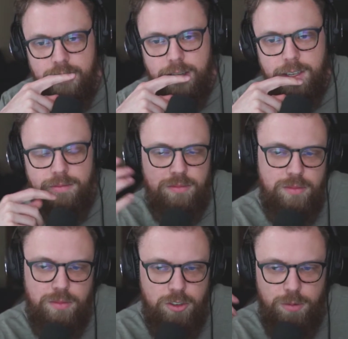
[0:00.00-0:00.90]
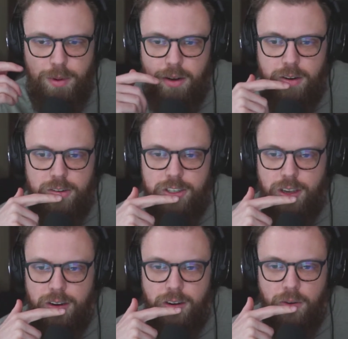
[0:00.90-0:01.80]
to just better
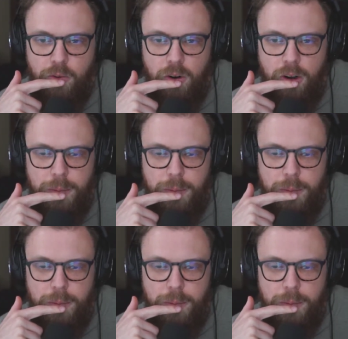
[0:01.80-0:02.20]
understand it overall.